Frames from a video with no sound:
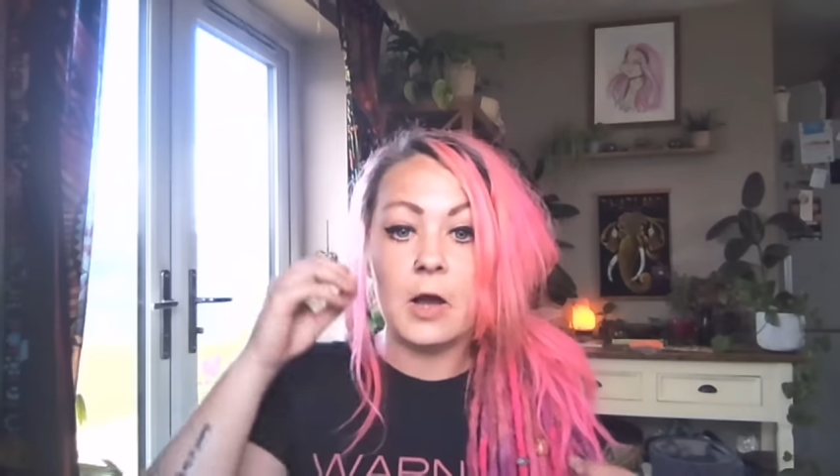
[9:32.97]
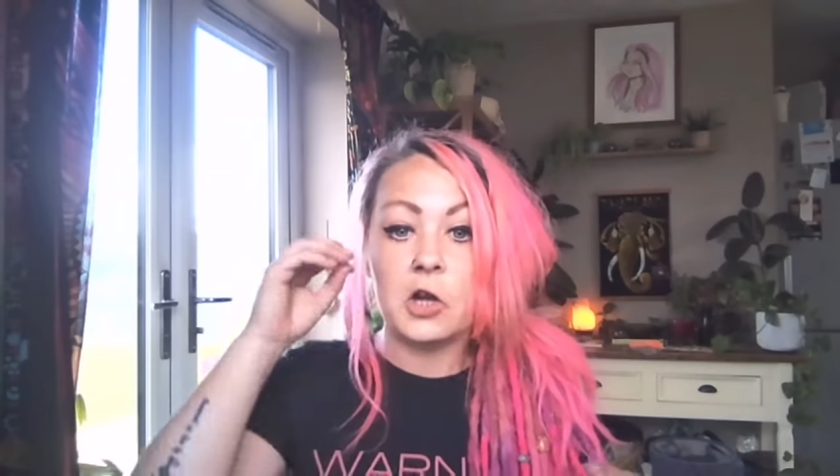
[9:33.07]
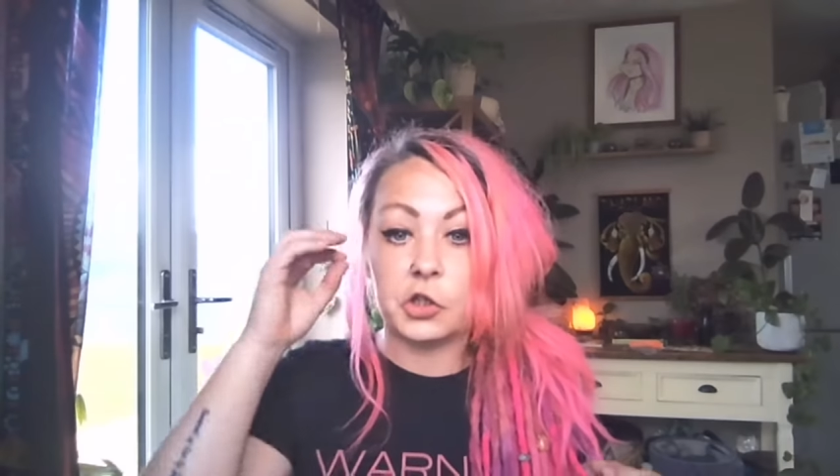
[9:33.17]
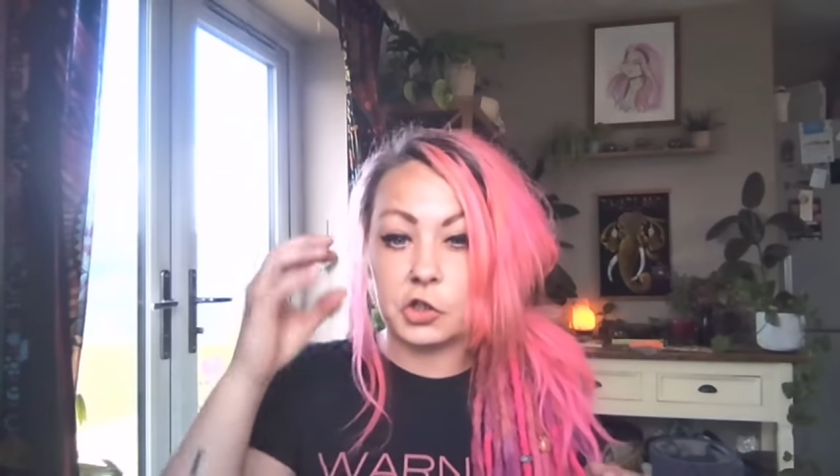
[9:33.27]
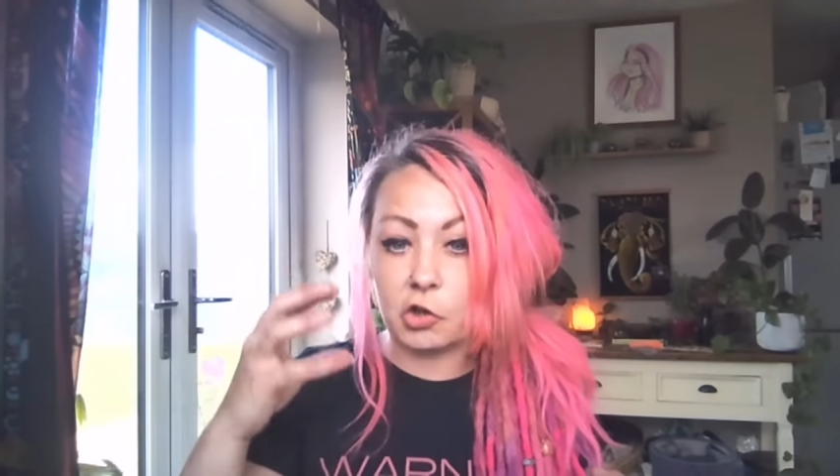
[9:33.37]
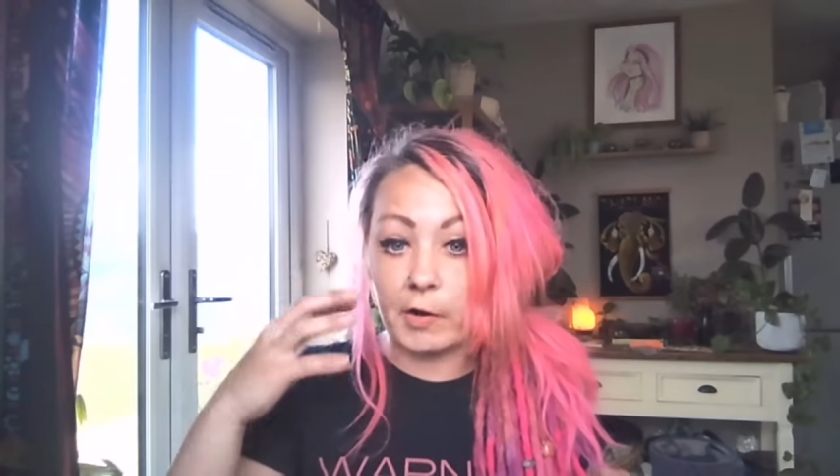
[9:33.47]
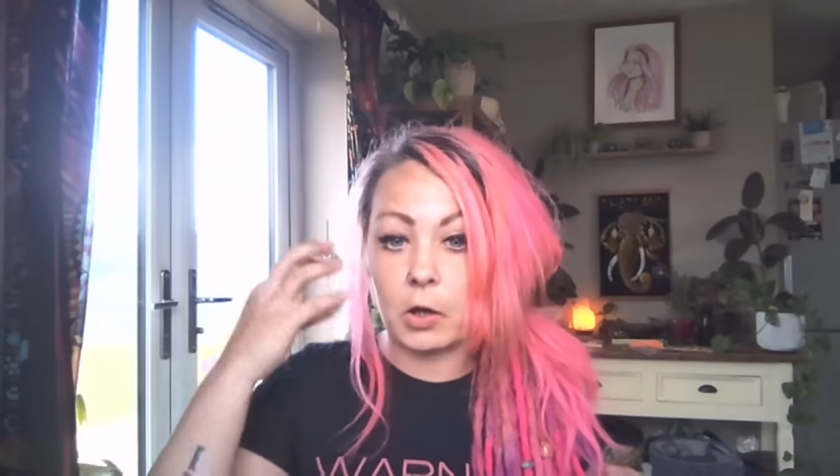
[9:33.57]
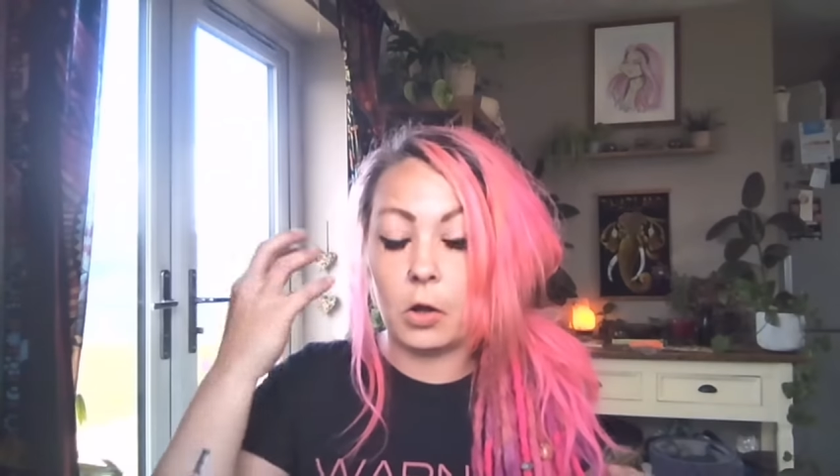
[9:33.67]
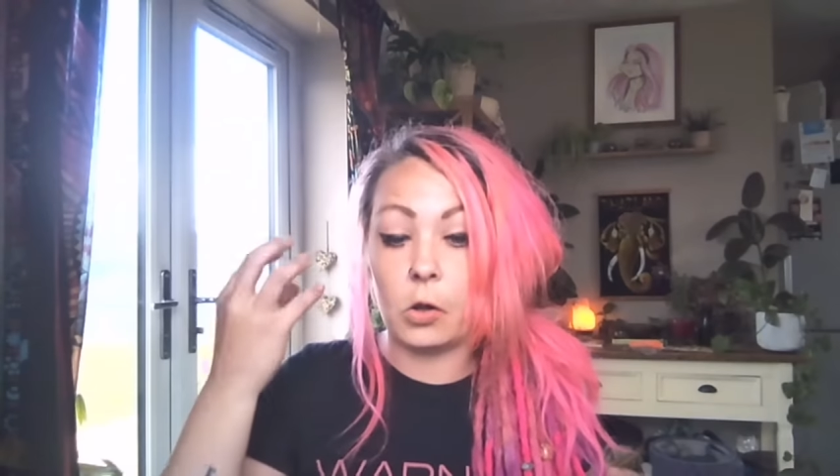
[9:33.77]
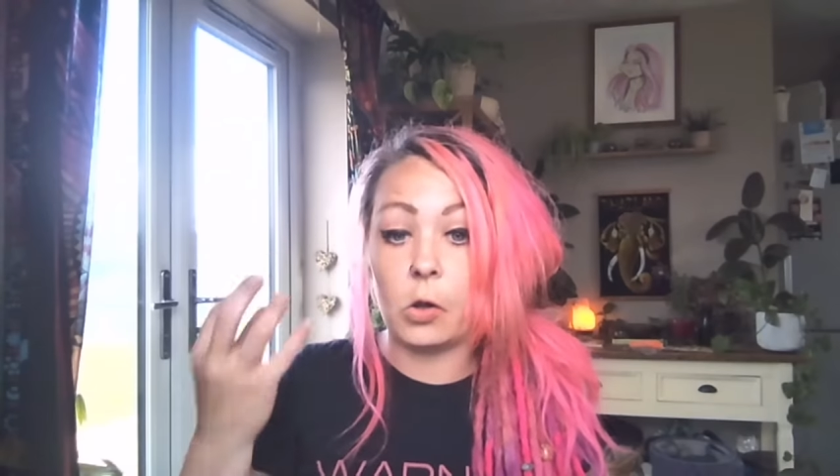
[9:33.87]

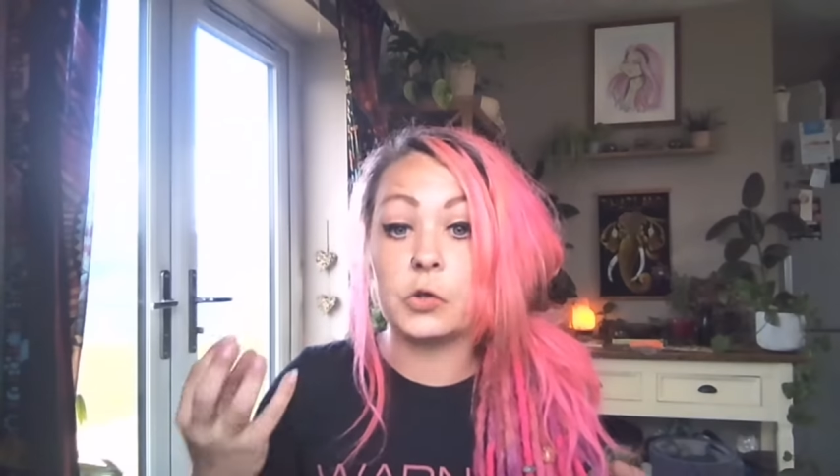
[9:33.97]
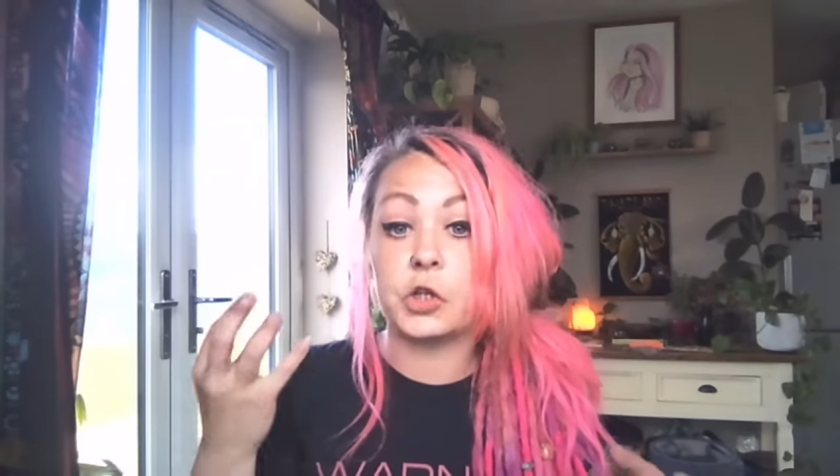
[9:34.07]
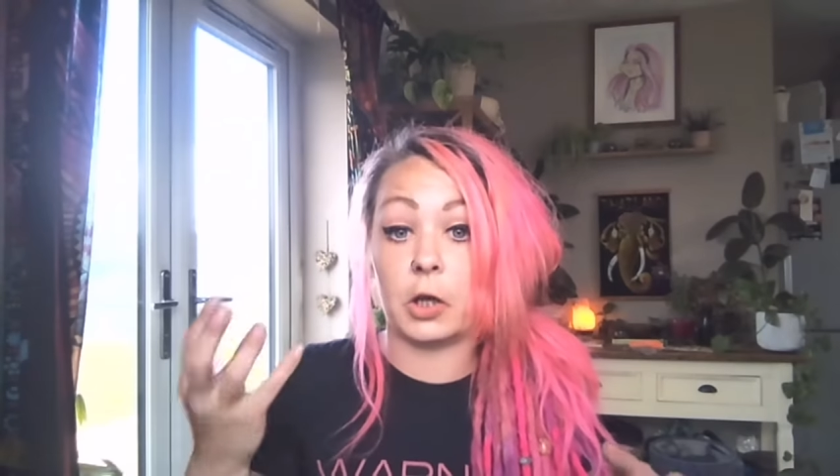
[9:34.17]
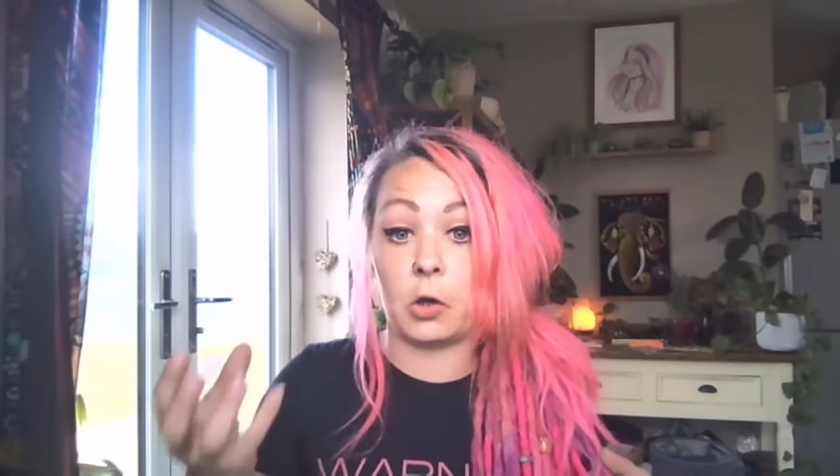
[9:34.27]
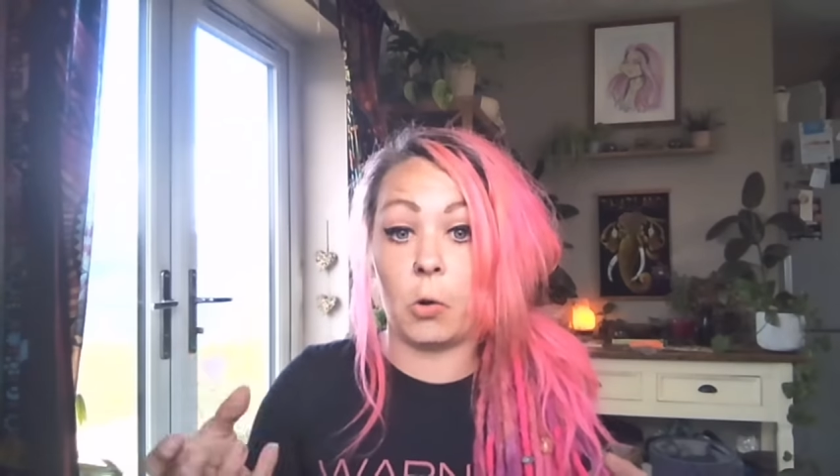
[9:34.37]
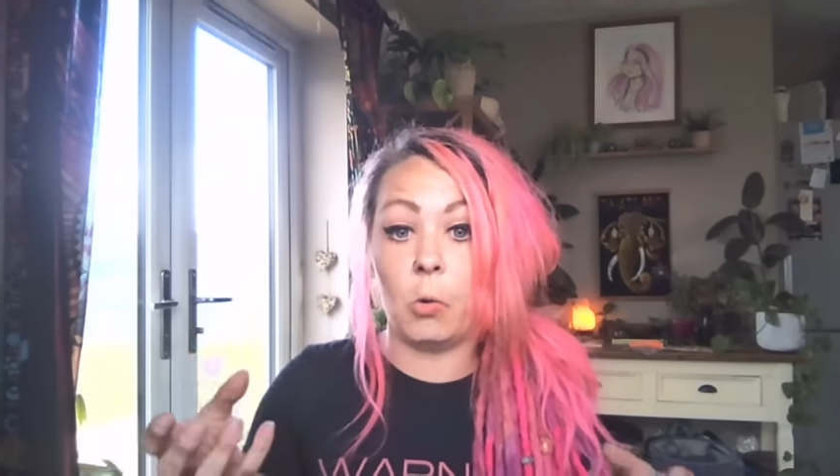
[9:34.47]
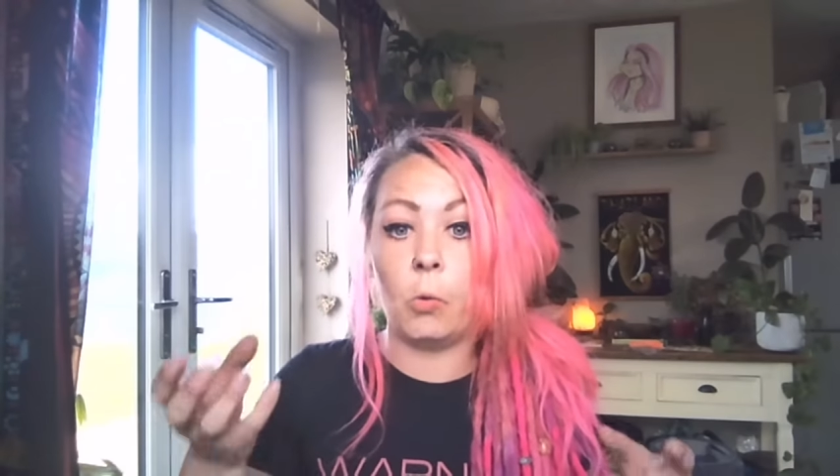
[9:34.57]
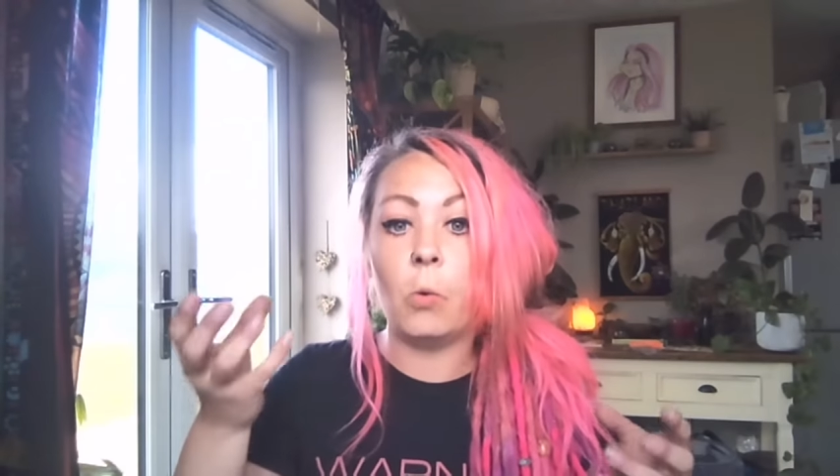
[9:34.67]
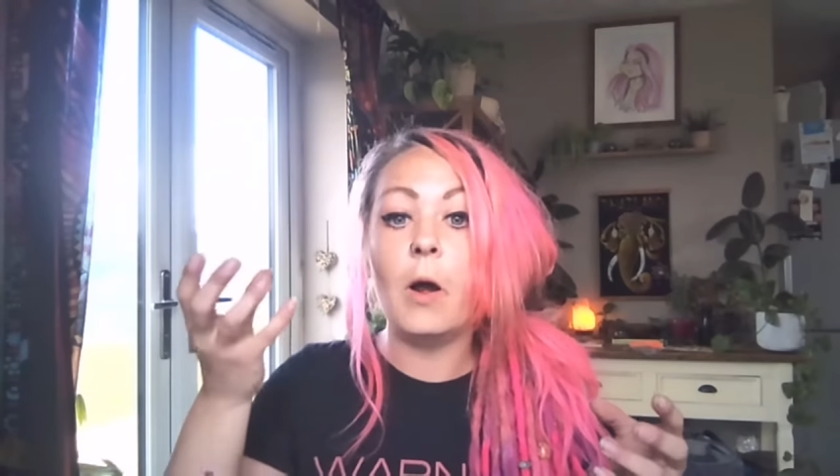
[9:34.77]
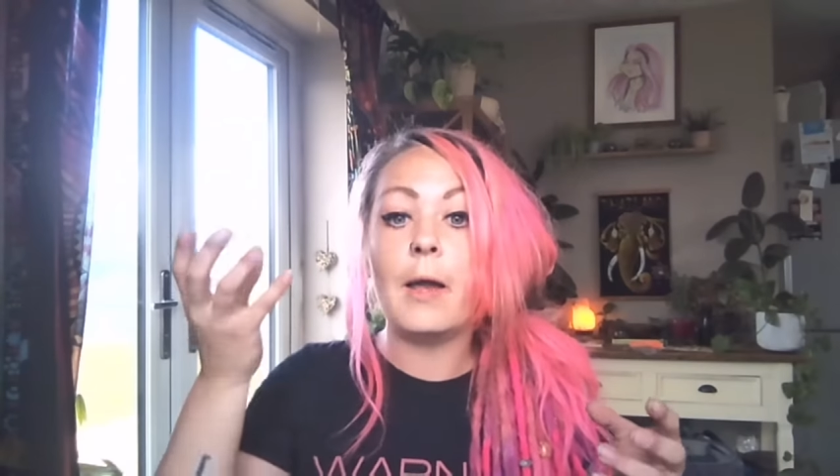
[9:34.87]

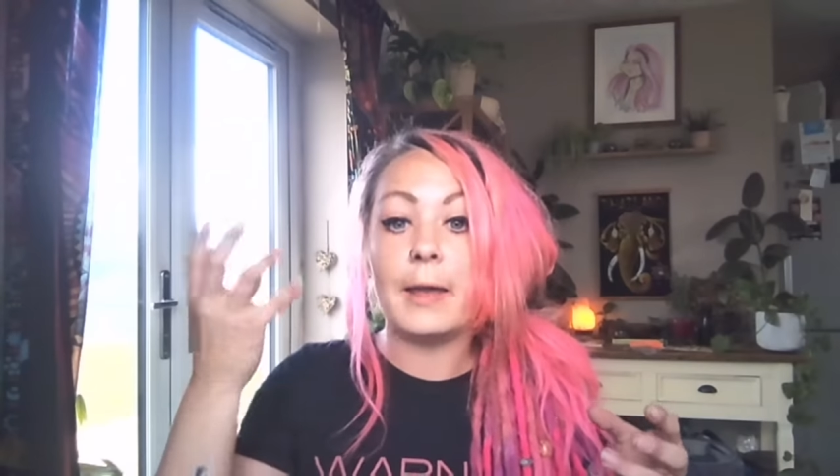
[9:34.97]
psychological